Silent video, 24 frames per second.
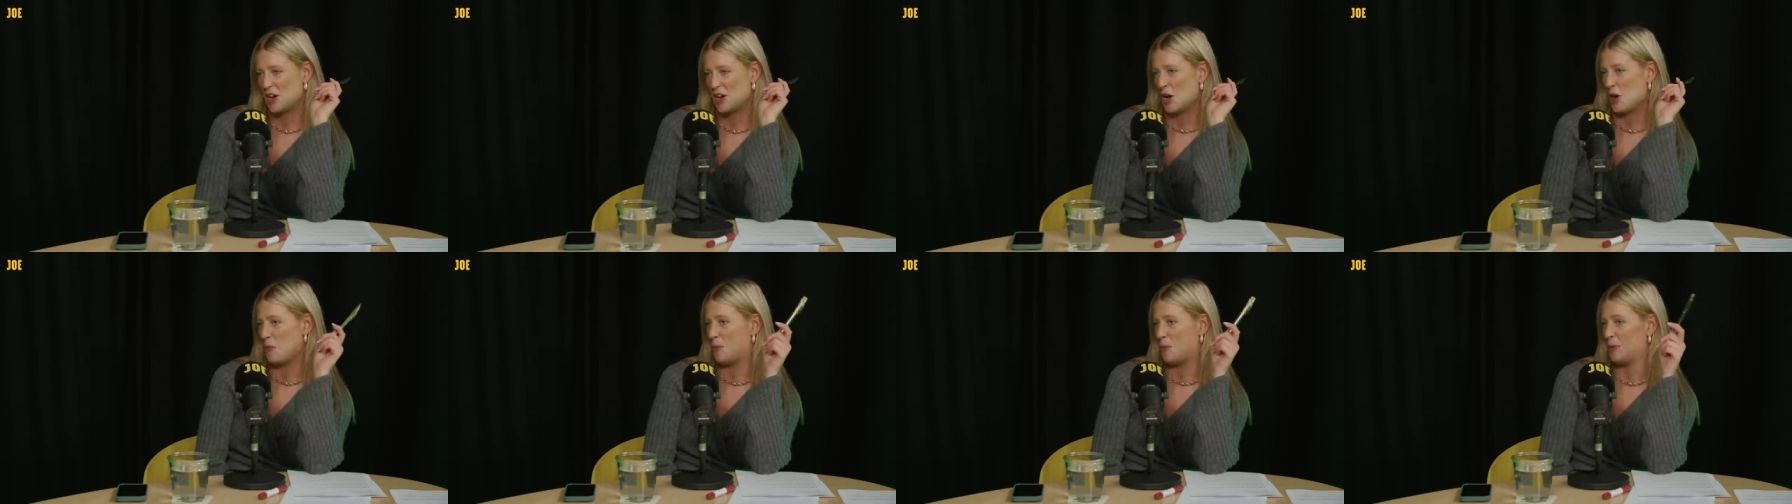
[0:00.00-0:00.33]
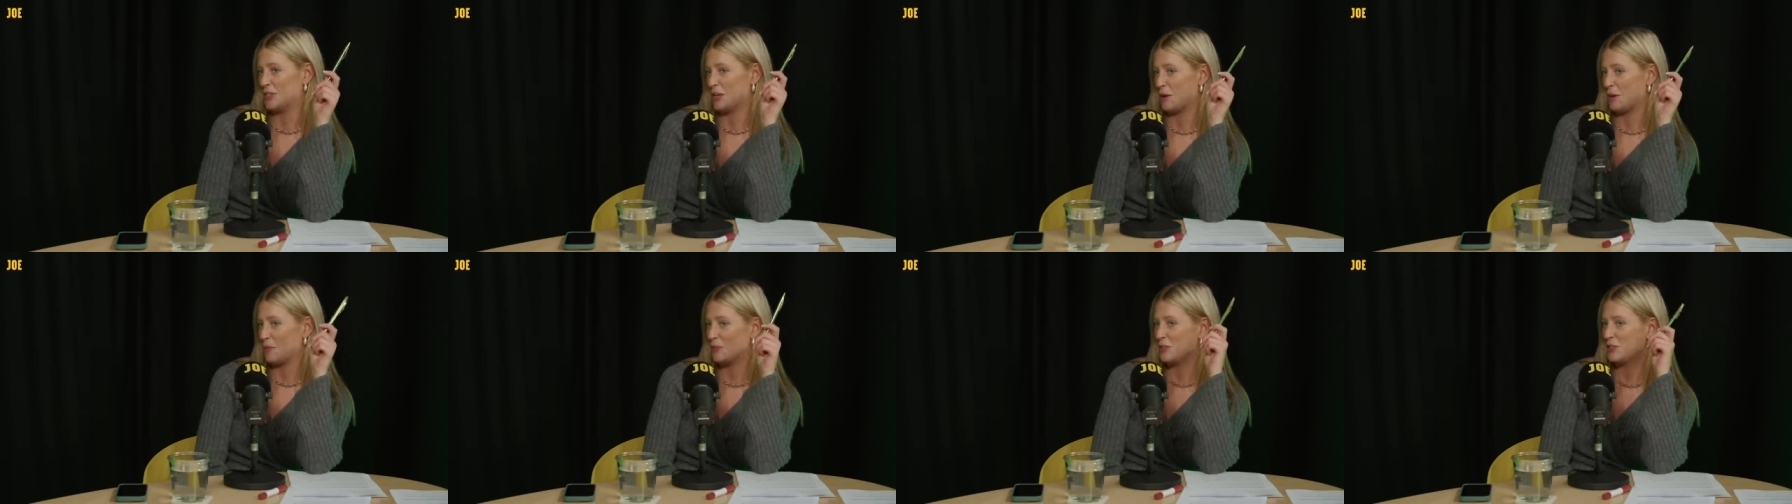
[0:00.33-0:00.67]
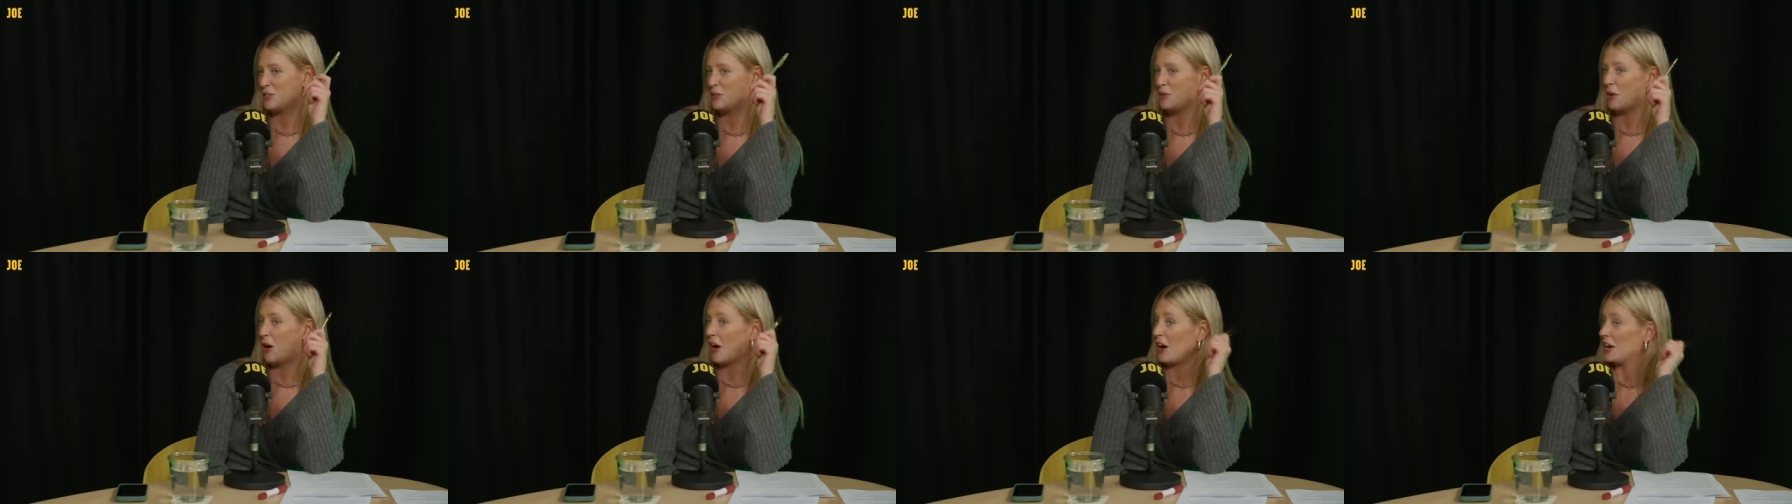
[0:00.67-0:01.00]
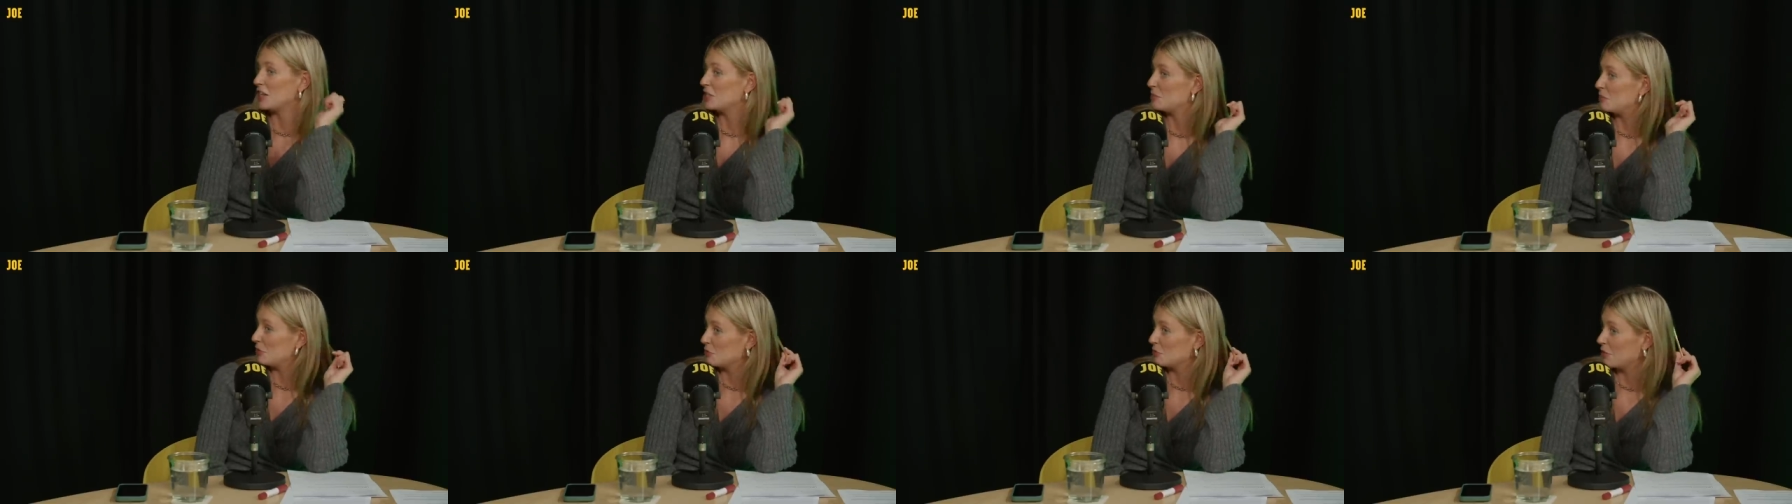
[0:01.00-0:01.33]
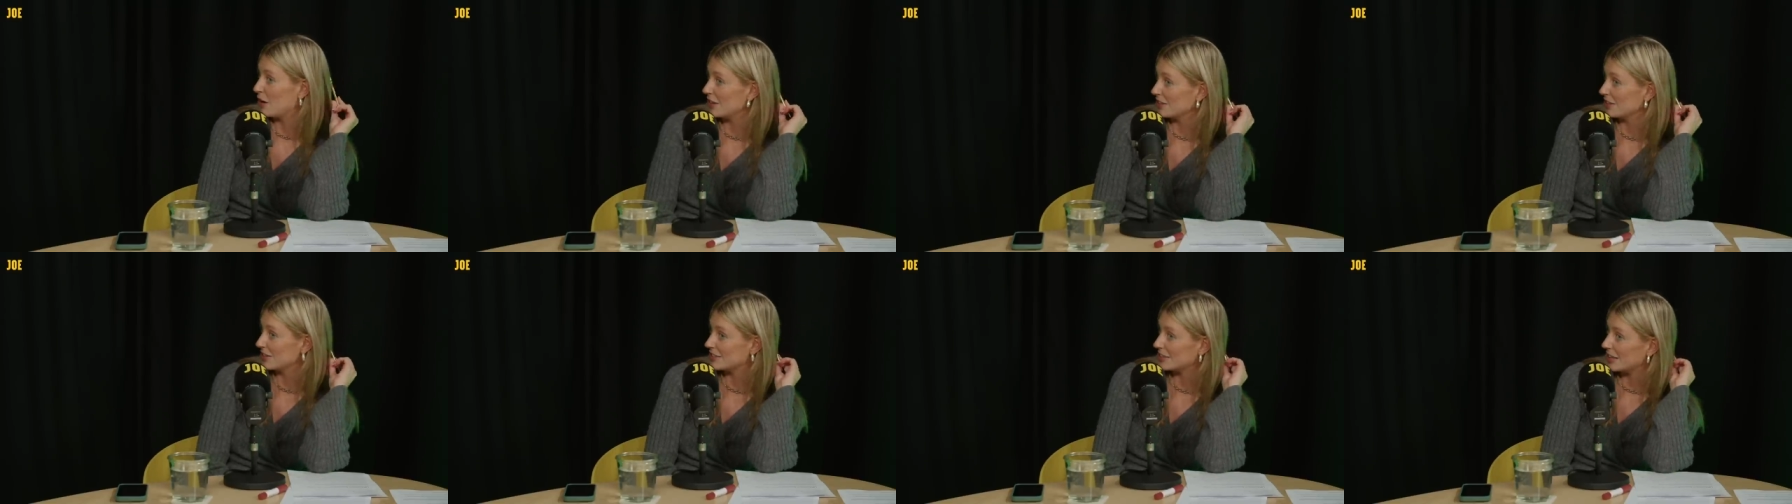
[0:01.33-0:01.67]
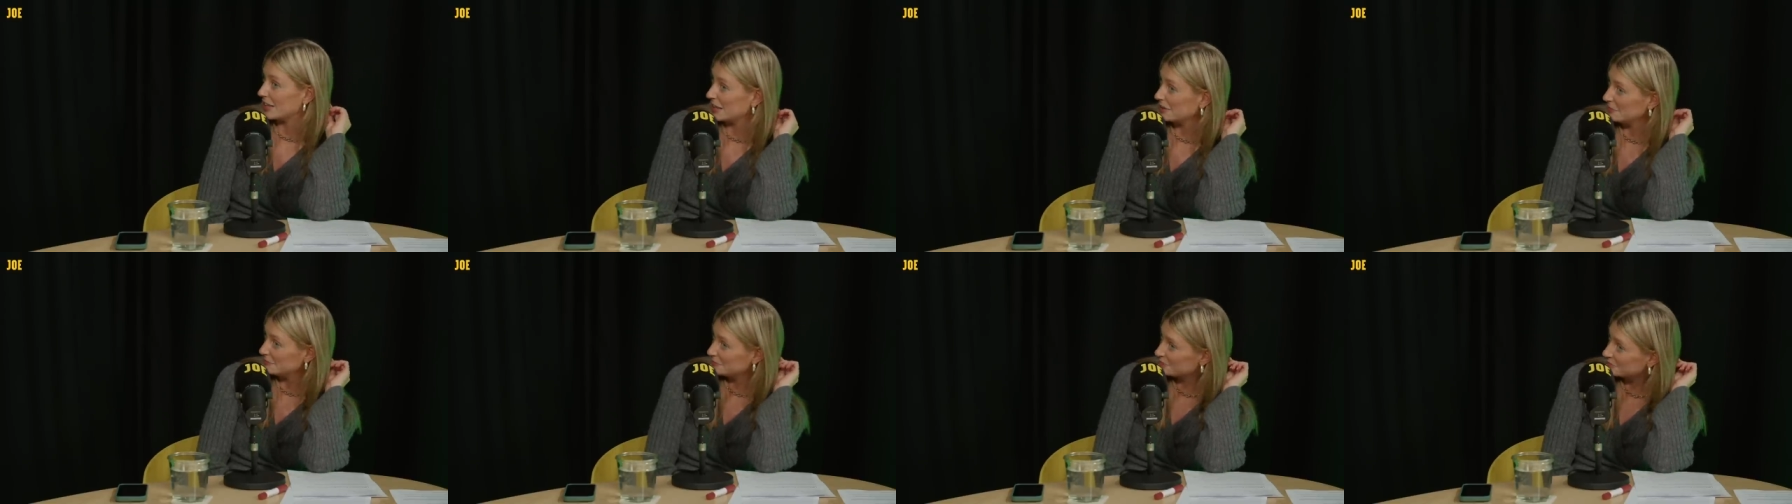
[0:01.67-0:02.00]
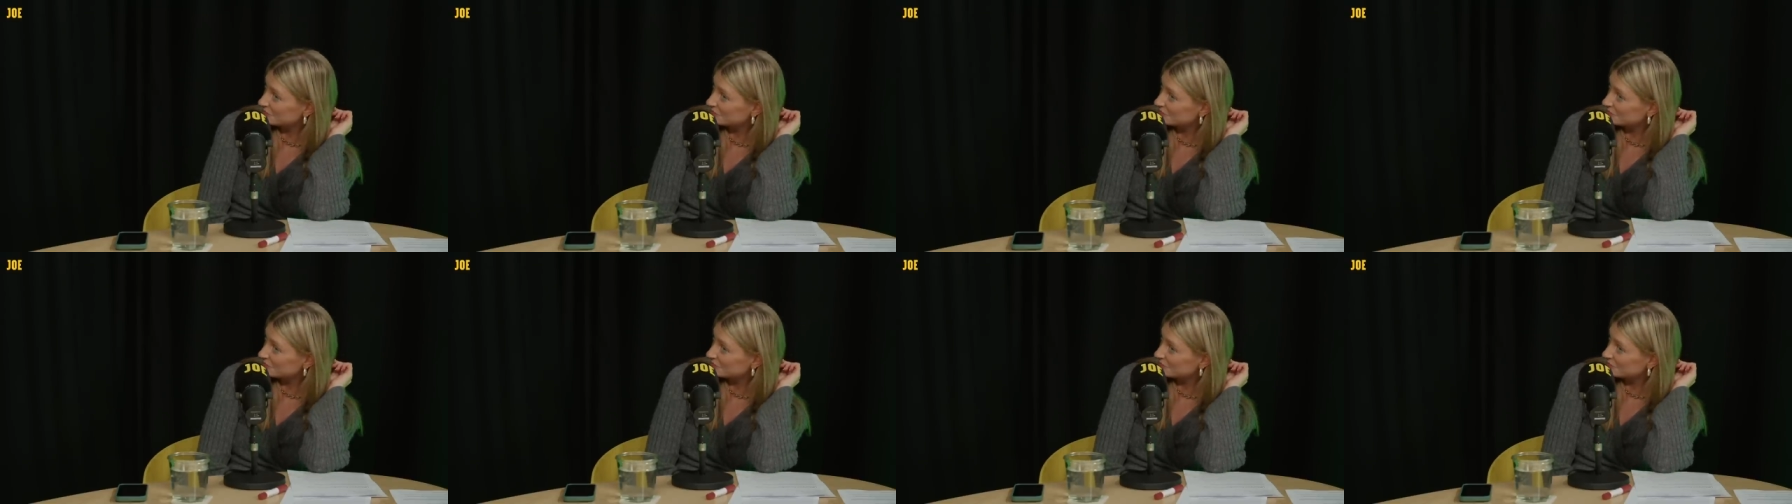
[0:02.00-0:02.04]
opened up a new high-speed rail today.